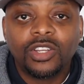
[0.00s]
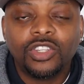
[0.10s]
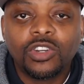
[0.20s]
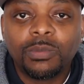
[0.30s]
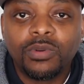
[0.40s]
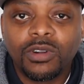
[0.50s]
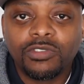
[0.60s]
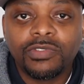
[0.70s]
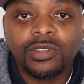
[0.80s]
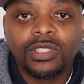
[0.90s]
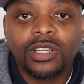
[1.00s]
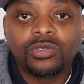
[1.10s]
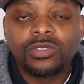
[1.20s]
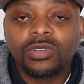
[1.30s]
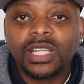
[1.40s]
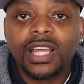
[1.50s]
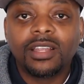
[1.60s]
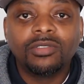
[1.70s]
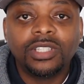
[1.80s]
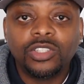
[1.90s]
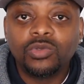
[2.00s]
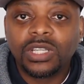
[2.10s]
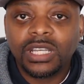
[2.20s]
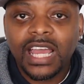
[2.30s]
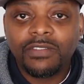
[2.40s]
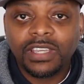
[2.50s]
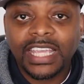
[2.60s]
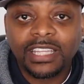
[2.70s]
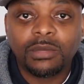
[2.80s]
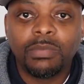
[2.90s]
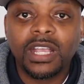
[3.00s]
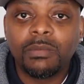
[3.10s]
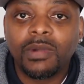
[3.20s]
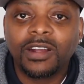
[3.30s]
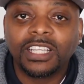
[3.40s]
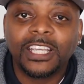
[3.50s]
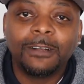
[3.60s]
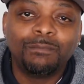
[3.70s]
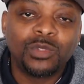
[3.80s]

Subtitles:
your portfolio so that not only you can navigate the bear market,